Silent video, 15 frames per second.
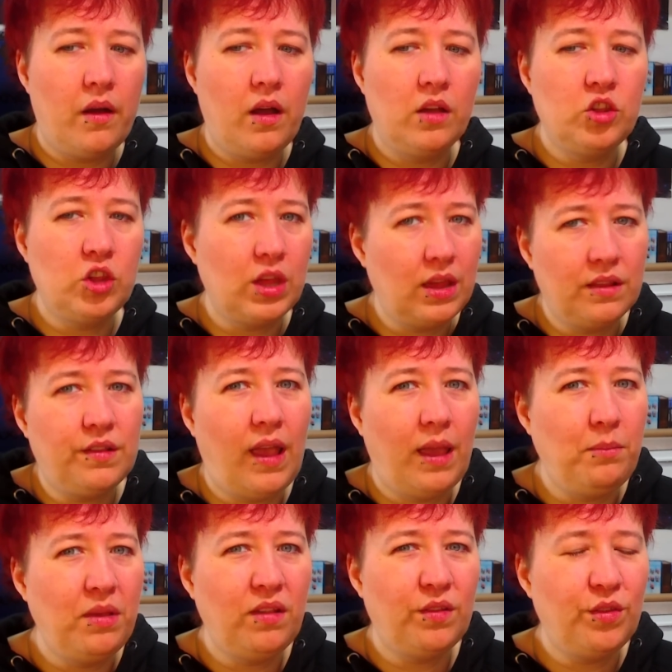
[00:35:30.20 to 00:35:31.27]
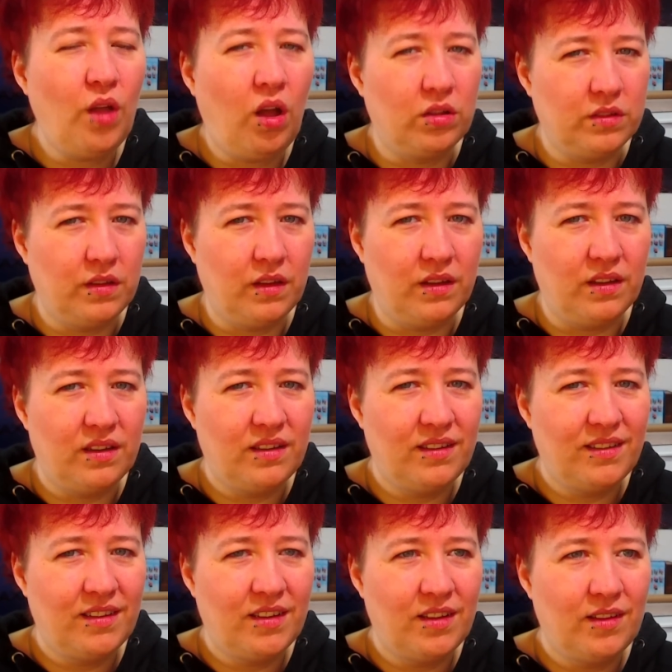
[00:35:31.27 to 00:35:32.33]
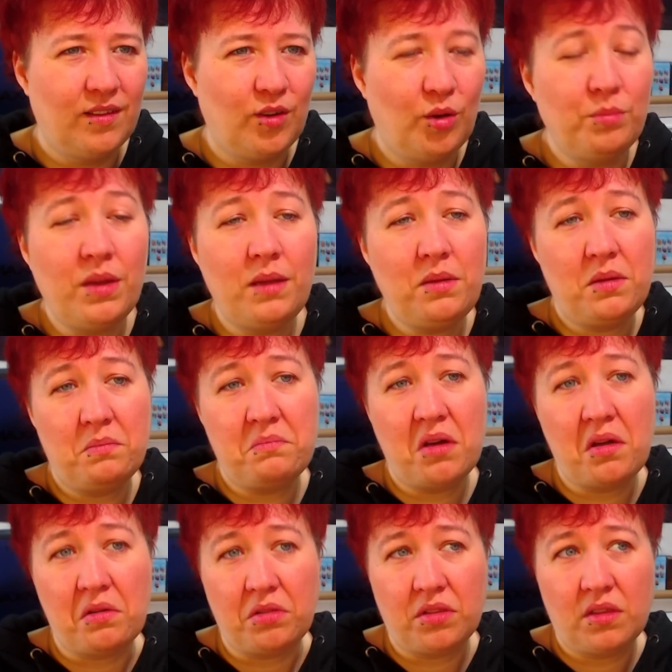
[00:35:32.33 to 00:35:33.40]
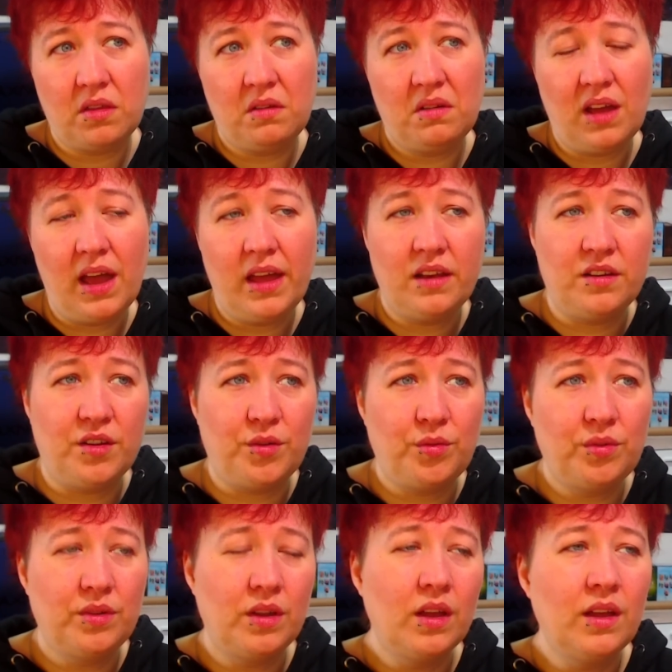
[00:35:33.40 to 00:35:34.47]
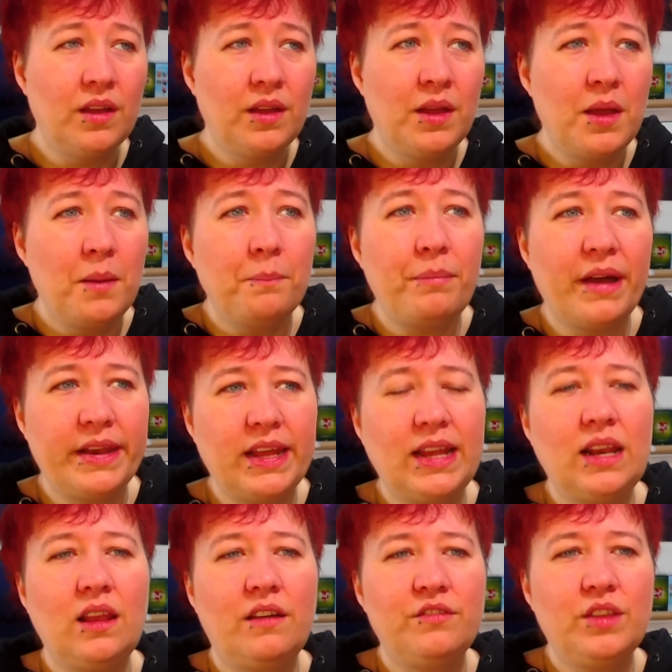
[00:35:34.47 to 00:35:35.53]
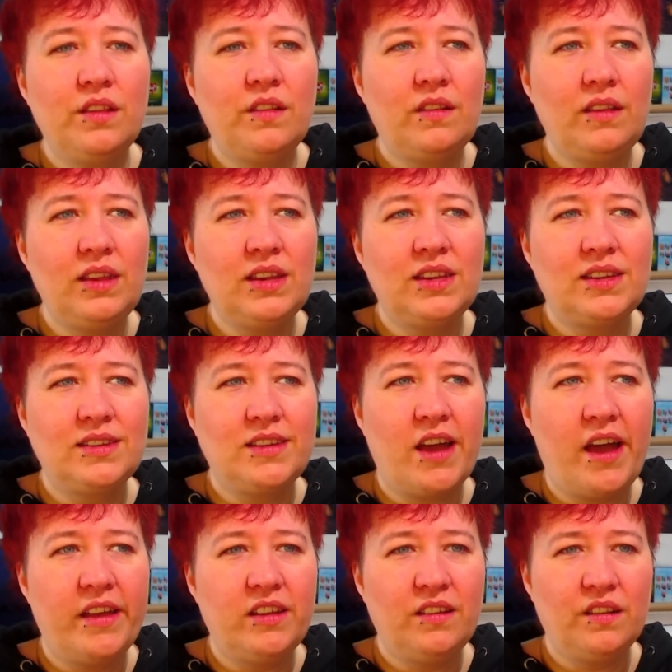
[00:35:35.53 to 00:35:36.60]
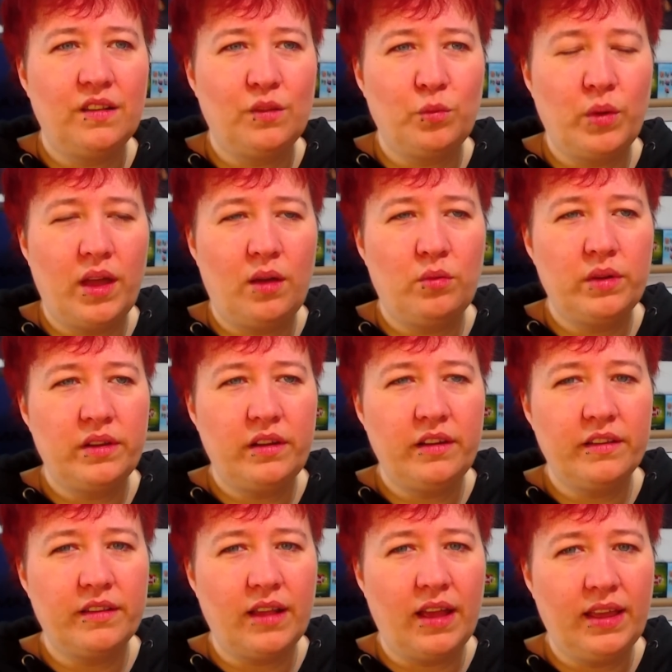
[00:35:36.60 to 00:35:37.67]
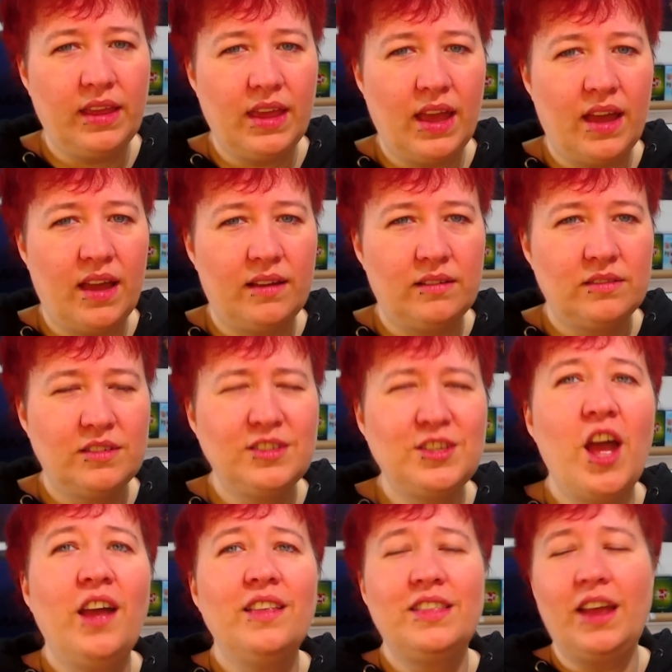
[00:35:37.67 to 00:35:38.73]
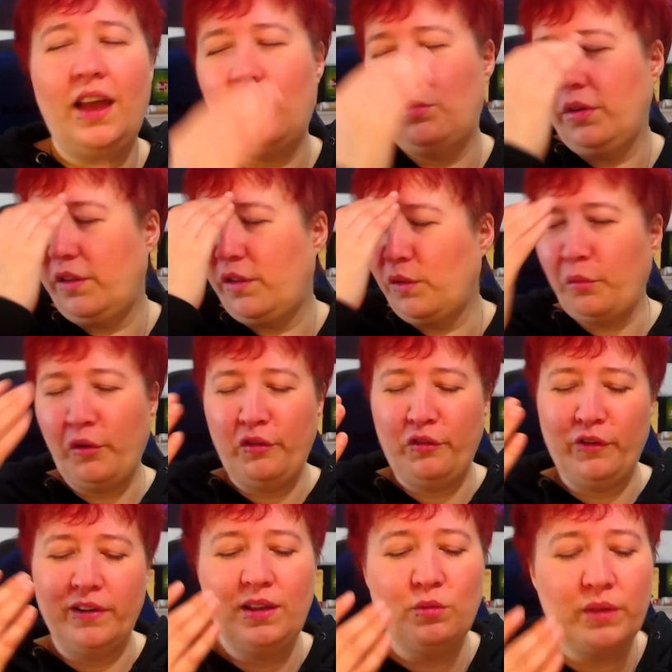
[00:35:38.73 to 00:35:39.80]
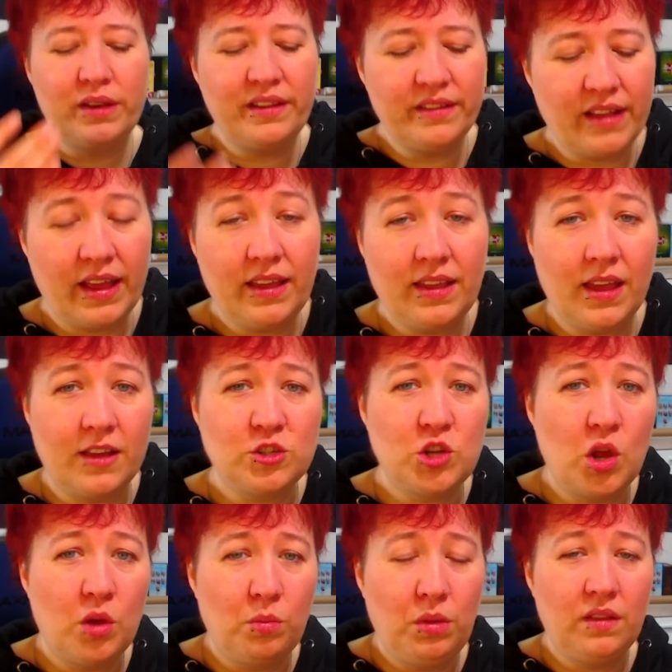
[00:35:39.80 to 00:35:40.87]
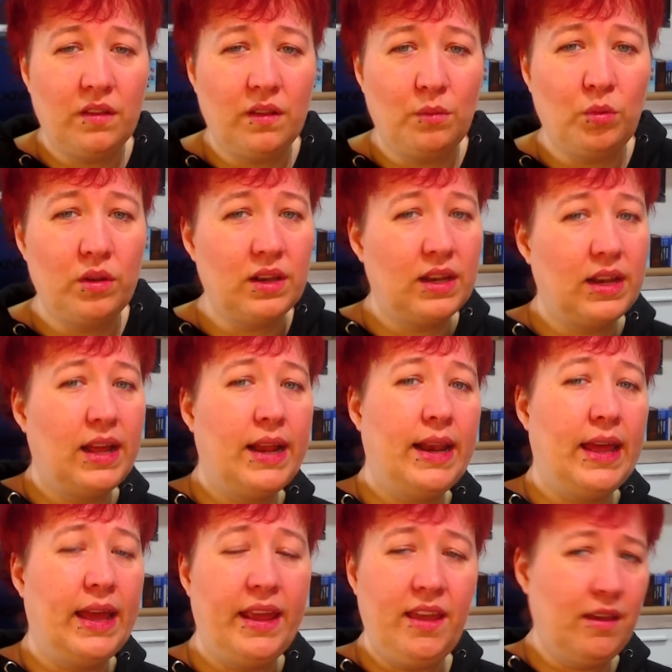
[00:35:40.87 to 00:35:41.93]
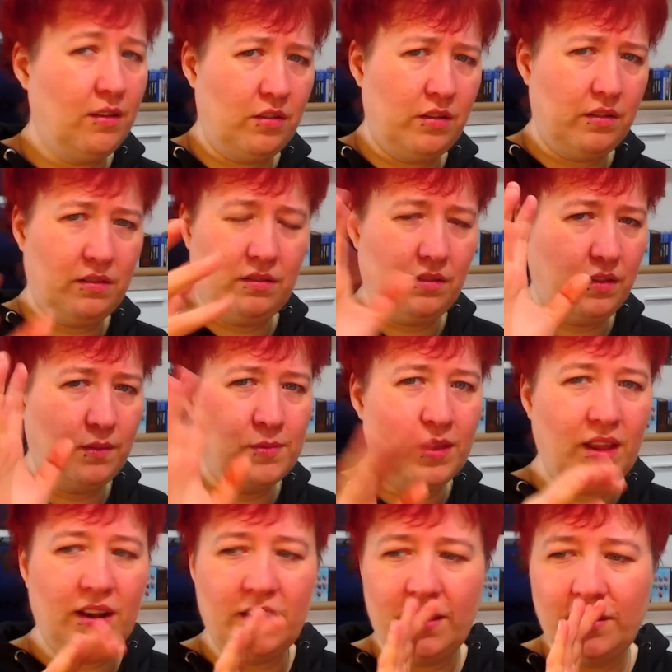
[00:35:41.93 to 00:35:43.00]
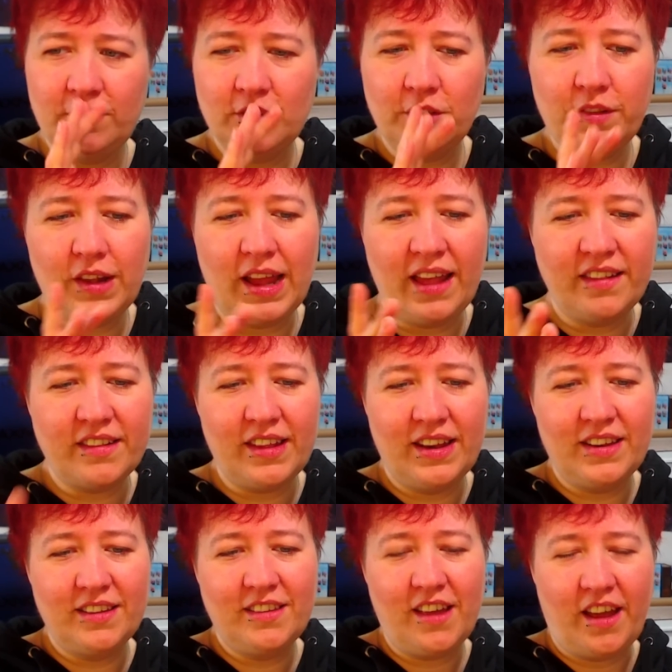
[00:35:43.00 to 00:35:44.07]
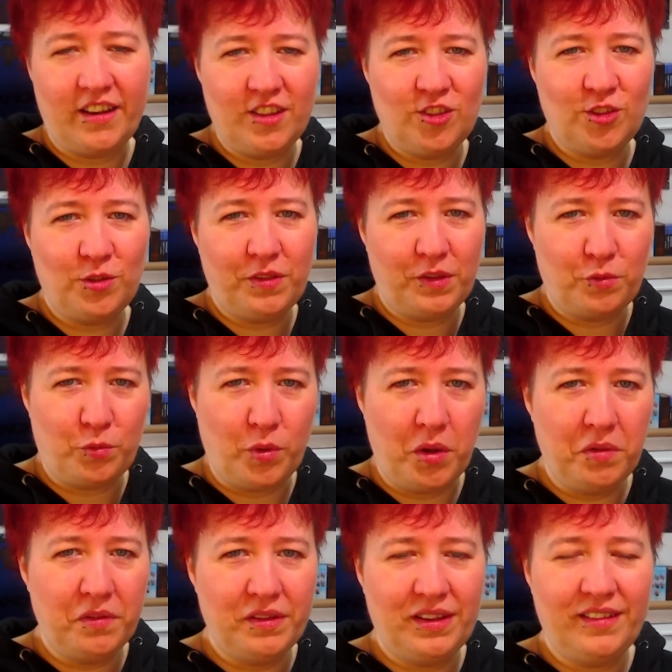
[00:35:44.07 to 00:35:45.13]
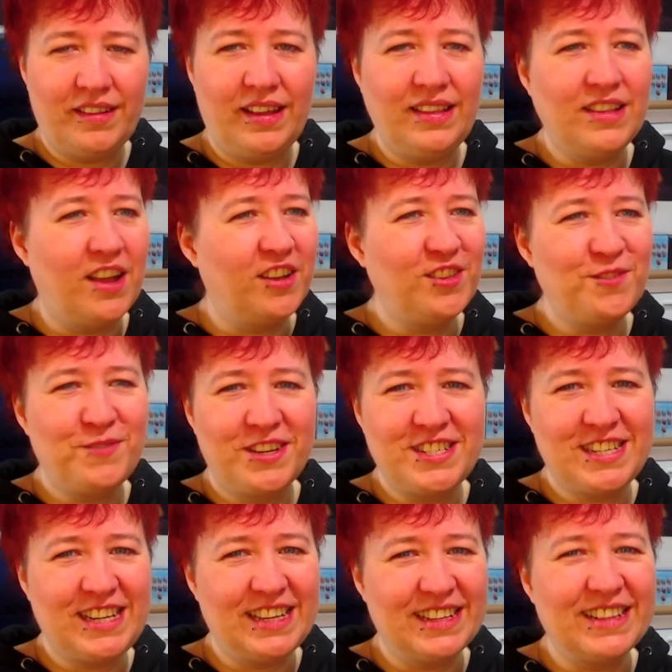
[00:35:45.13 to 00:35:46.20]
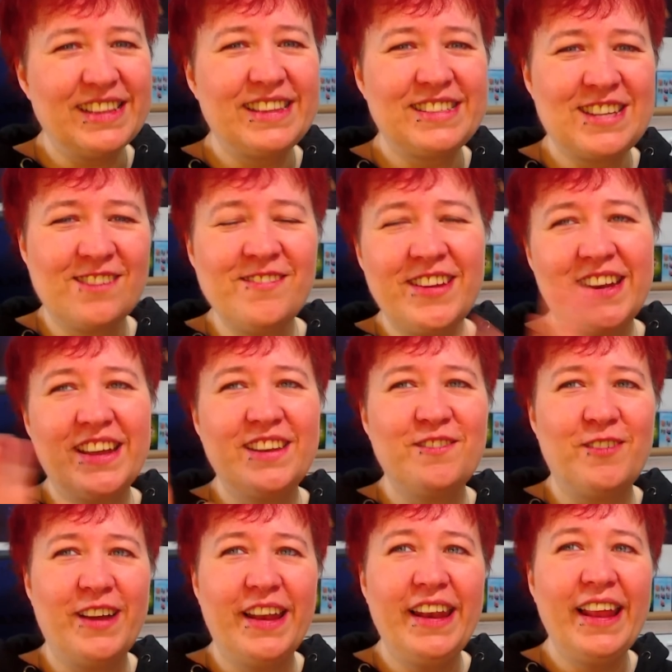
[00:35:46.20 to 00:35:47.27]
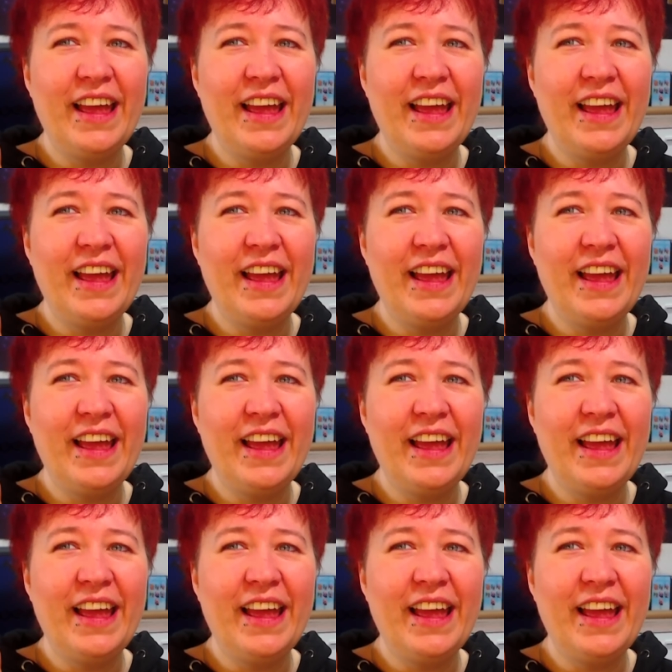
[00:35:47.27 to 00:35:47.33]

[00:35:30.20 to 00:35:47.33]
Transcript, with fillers: she is Amy's daughter. Or maybe both. I don't know. But I love the scene in the TARDIS as well, where he's like, yeah. That was super funny when he's like, yeah, show me someone that I like or something along those lines. And the TARDIS shows a rose and he's like, no, too much guilt. Show me another one.